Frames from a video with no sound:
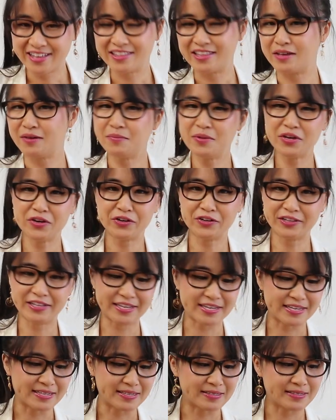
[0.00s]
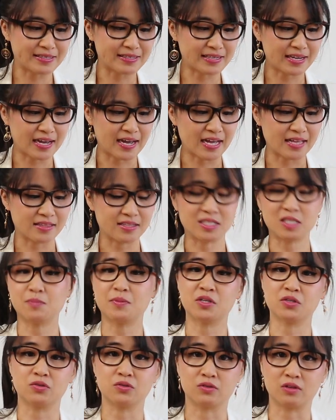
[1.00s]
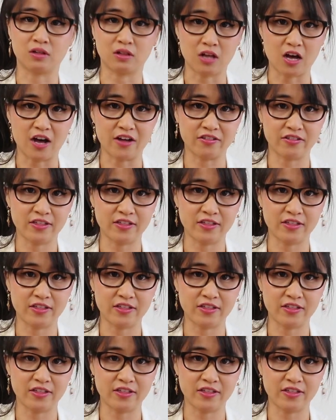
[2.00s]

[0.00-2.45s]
The hibiol is this special cloth